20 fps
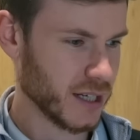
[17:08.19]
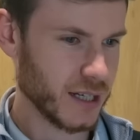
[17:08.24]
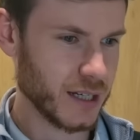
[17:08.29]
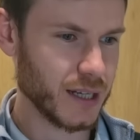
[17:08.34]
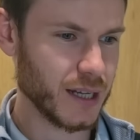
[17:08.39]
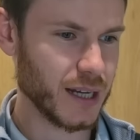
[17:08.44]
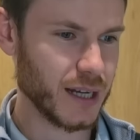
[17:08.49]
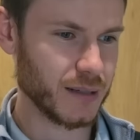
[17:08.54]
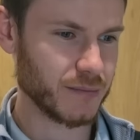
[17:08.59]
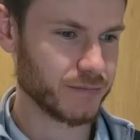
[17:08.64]

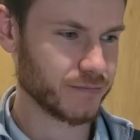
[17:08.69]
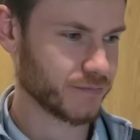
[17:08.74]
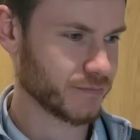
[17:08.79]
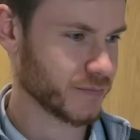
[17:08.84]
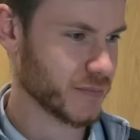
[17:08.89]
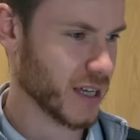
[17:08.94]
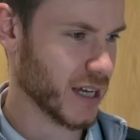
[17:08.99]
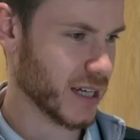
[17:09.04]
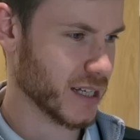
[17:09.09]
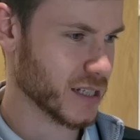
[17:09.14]
Yeah,
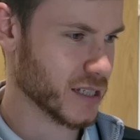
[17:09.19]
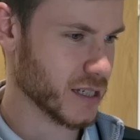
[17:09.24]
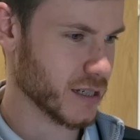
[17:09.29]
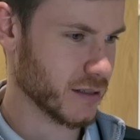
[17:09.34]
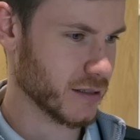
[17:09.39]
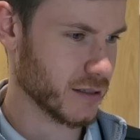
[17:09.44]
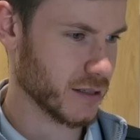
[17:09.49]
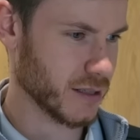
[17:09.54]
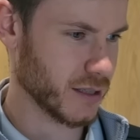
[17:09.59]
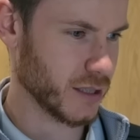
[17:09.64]
that
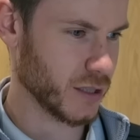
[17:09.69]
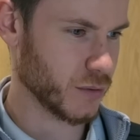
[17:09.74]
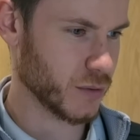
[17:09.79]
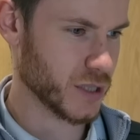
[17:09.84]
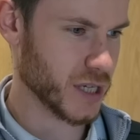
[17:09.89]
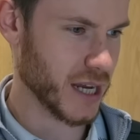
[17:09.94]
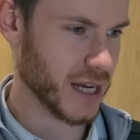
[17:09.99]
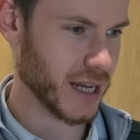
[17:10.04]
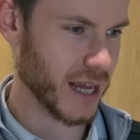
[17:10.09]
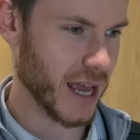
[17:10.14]
you would
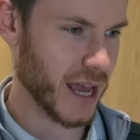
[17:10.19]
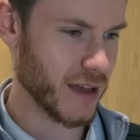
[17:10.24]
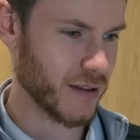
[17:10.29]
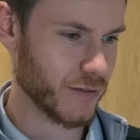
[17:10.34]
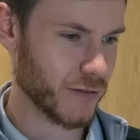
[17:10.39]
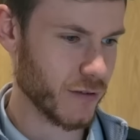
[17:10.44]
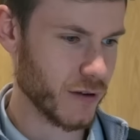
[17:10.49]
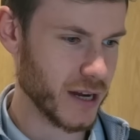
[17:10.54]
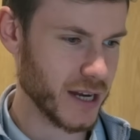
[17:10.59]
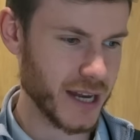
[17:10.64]
take
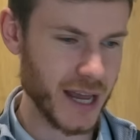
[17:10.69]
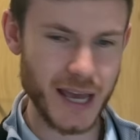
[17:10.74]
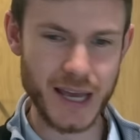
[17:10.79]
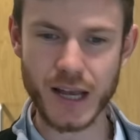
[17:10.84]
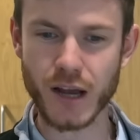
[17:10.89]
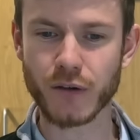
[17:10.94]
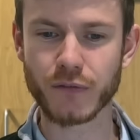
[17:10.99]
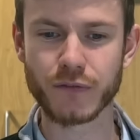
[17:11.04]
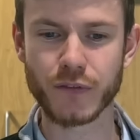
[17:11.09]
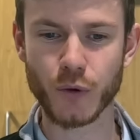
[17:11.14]
every day
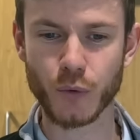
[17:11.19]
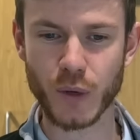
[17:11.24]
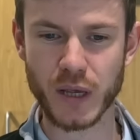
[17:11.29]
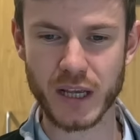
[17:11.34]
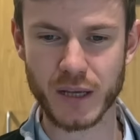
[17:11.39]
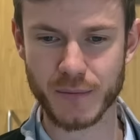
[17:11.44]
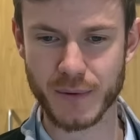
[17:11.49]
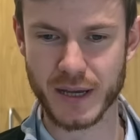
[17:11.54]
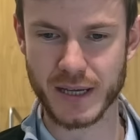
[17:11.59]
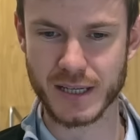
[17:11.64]
of the
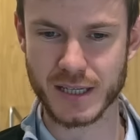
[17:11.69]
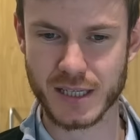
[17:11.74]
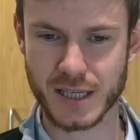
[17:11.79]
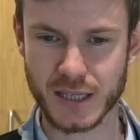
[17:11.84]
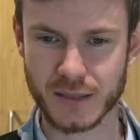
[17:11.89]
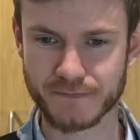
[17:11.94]
week, mate.